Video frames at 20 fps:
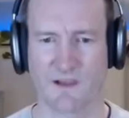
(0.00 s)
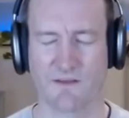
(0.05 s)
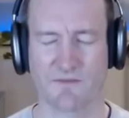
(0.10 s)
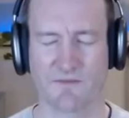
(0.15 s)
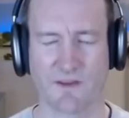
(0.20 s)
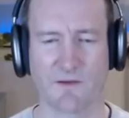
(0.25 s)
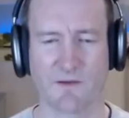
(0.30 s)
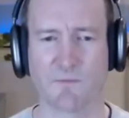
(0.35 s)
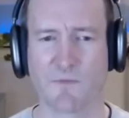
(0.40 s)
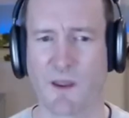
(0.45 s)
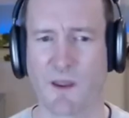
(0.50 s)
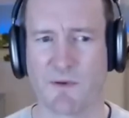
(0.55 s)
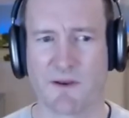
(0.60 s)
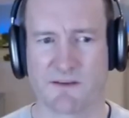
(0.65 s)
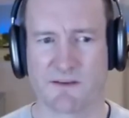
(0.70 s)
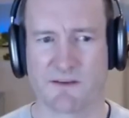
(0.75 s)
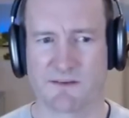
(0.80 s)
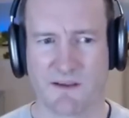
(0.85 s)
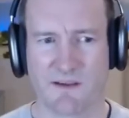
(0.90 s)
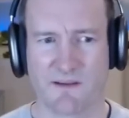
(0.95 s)
Love that. I
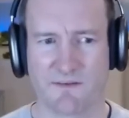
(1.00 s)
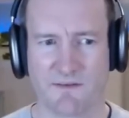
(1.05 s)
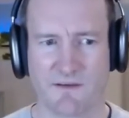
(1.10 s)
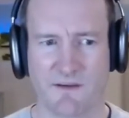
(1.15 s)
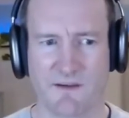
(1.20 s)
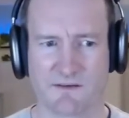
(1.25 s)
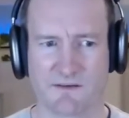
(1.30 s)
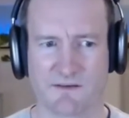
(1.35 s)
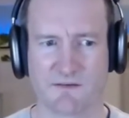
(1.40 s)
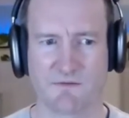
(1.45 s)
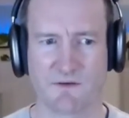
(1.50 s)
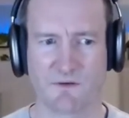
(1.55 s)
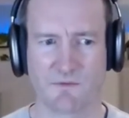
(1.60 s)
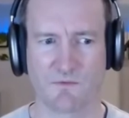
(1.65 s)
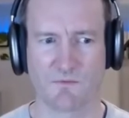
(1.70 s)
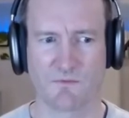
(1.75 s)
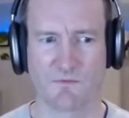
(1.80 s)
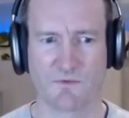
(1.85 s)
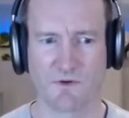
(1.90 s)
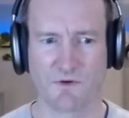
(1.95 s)
mean, it's
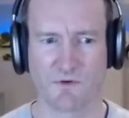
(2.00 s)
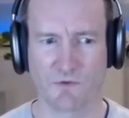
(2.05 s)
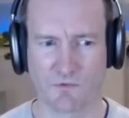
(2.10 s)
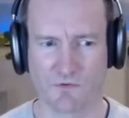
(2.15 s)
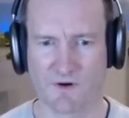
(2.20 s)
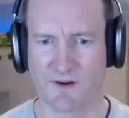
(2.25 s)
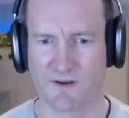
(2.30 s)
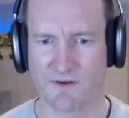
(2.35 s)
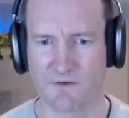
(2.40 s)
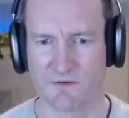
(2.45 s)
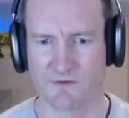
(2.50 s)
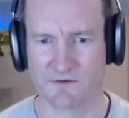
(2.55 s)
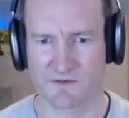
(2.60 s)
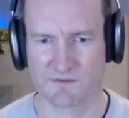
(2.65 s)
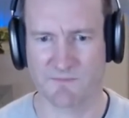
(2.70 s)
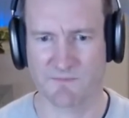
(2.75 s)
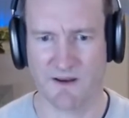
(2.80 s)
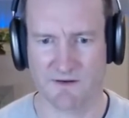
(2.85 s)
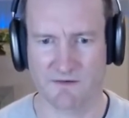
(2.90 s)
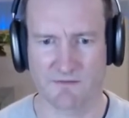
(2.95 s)
doing what you're already doing,
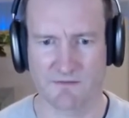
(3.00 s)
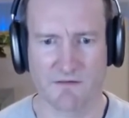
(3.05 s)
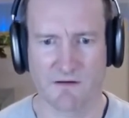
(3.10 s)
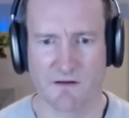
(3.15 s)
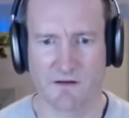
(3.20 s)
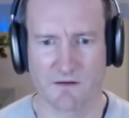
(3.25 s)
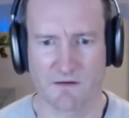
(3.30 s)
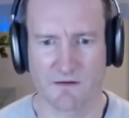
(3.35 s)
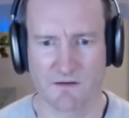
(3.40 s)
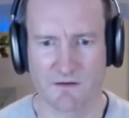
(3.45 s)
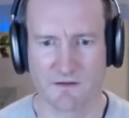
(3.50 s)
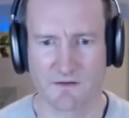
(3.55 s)
just better, right?